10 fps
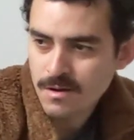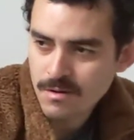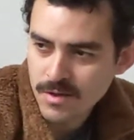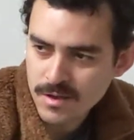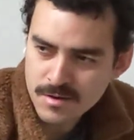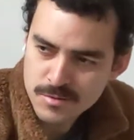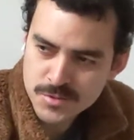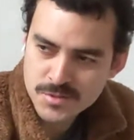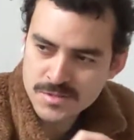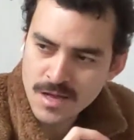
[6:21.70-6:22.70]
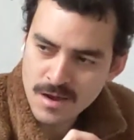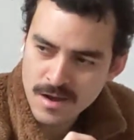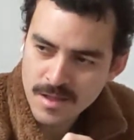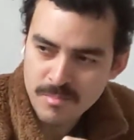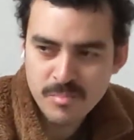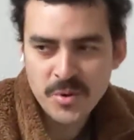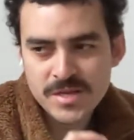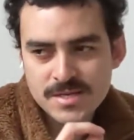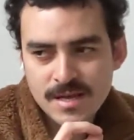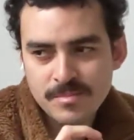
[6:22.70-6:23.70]
Oh, he goes there, he
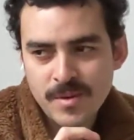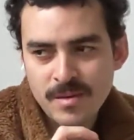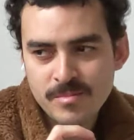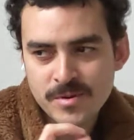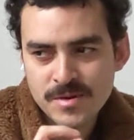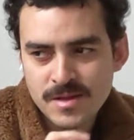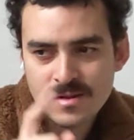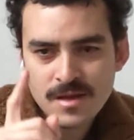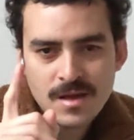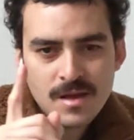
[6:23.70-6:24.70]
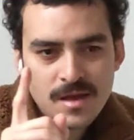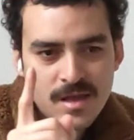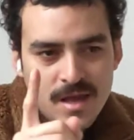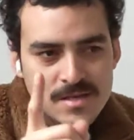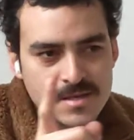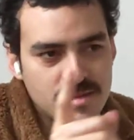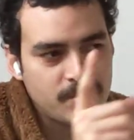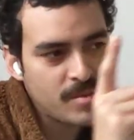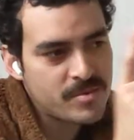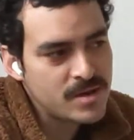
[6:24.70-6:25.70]
prints that paper, then he gets that
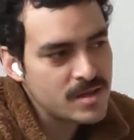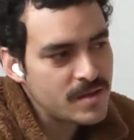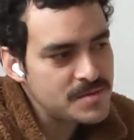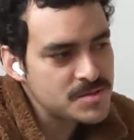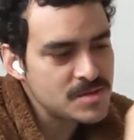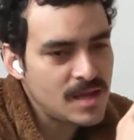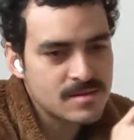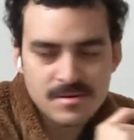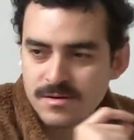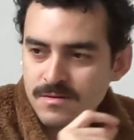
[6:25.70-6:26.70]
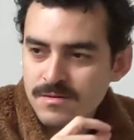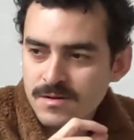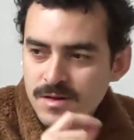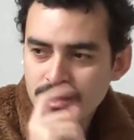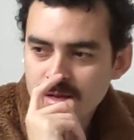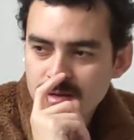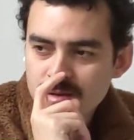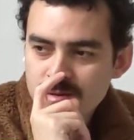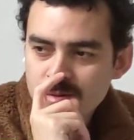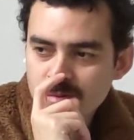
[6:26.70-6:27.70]
paper and gives to that girl.
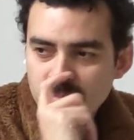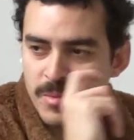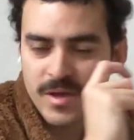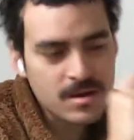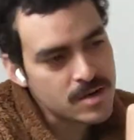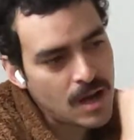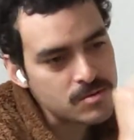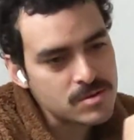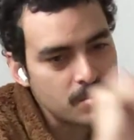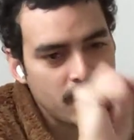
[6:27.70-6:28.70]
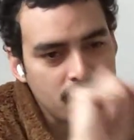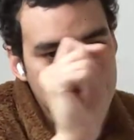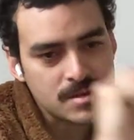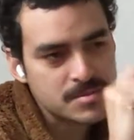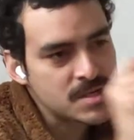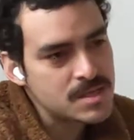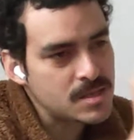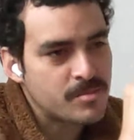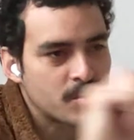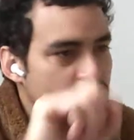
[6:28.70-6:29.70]
So maybe I could automate this. This
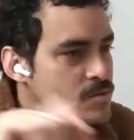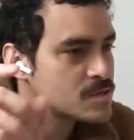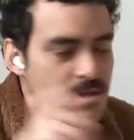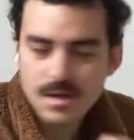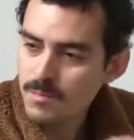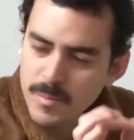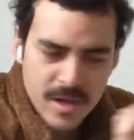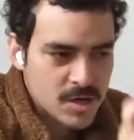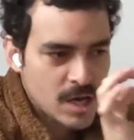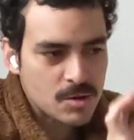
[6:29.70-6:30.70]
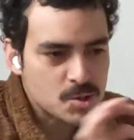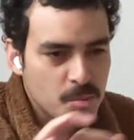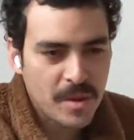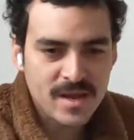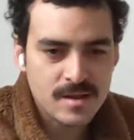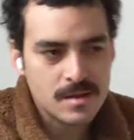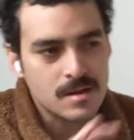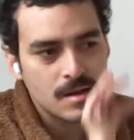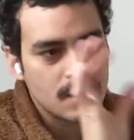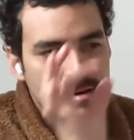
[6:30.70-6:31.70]
is the process. Maybe I could automate it
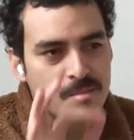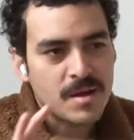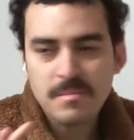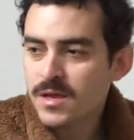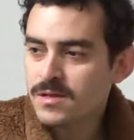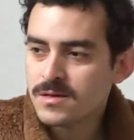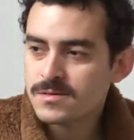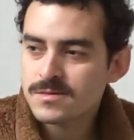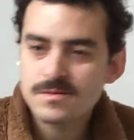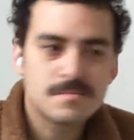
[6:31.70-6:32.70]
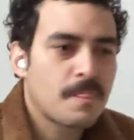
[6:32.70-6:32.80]
by making this